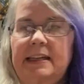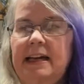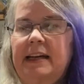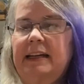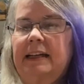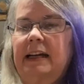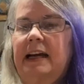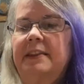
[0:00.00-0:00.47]

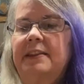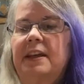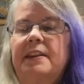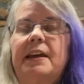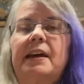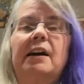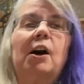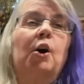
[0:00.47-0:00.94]
egg and then
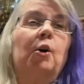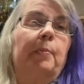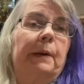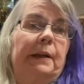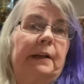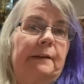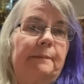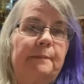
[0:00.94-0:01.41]
they
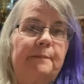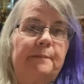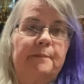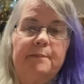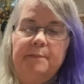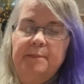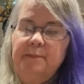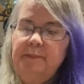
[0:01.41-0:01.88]
open it.
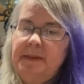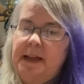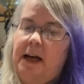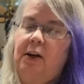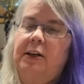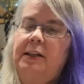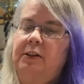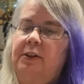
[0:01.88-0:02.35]

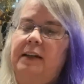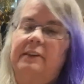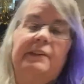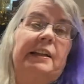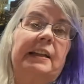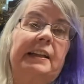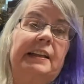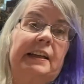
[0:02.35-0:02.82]
Now I don't have
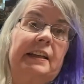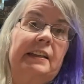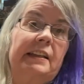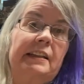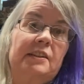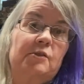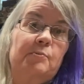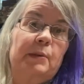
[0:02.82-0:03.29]
anything in
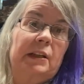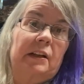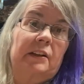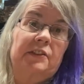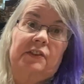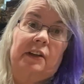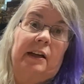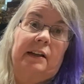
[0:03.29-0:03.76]
these
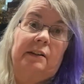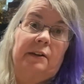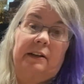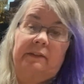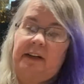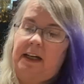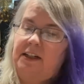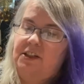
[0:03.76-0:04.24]
because I don't
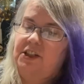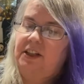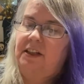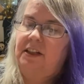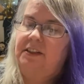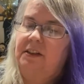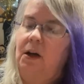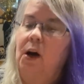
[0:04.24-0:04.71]
have a hatching
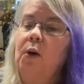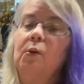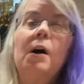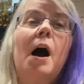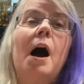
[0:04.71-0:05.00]
on the, oh,